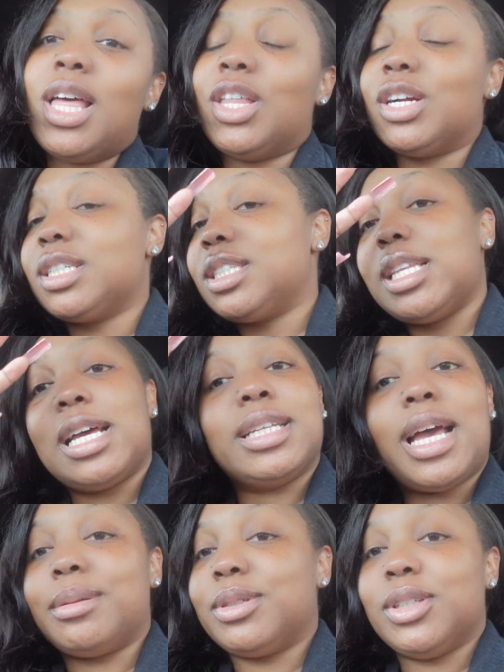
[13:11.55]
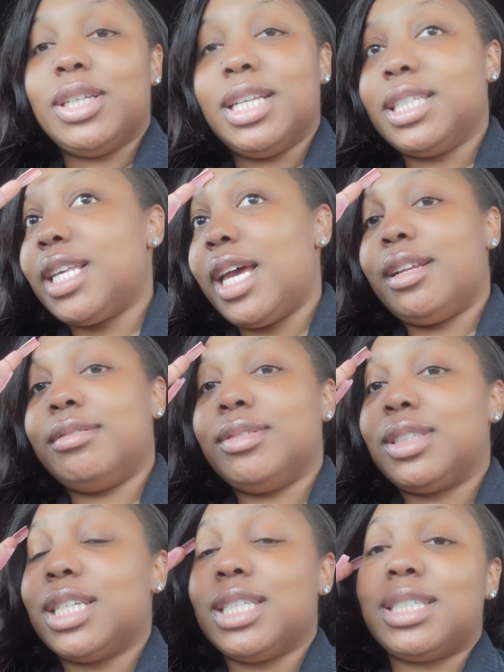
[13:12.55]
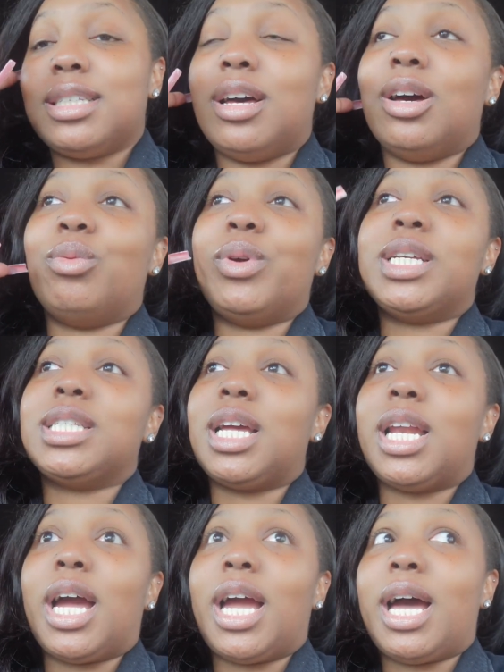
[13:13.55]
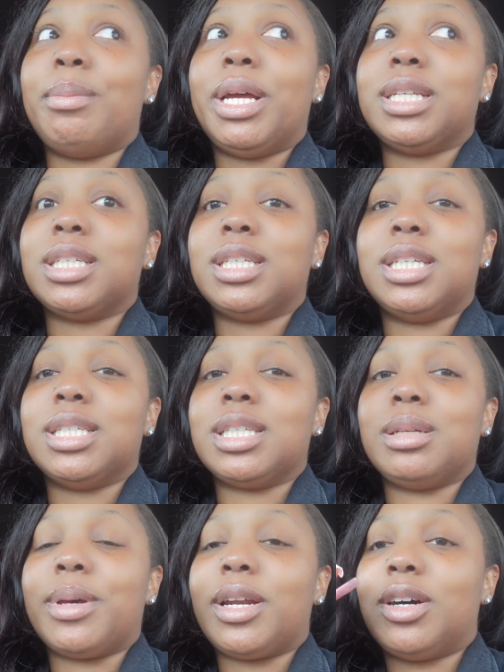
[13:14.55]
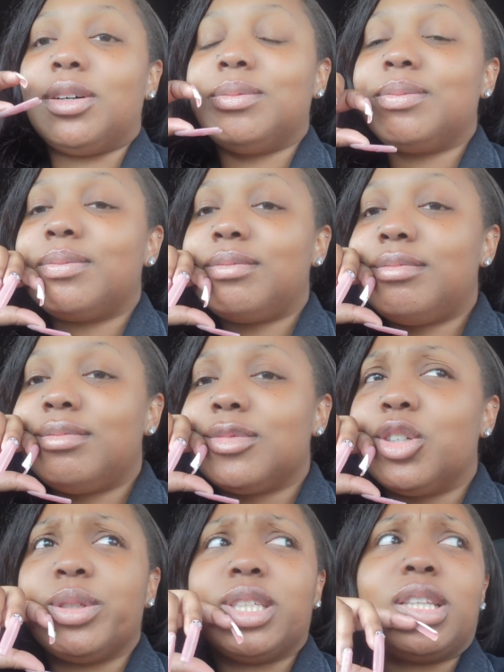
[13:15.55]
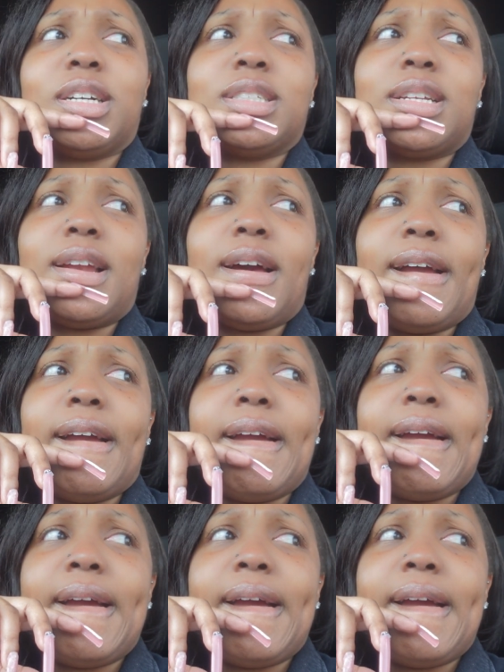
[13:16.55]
There's that's absolutely insane. Because uh, Wednesday night, I basically didn't sleep at all. Or was it Thursday night?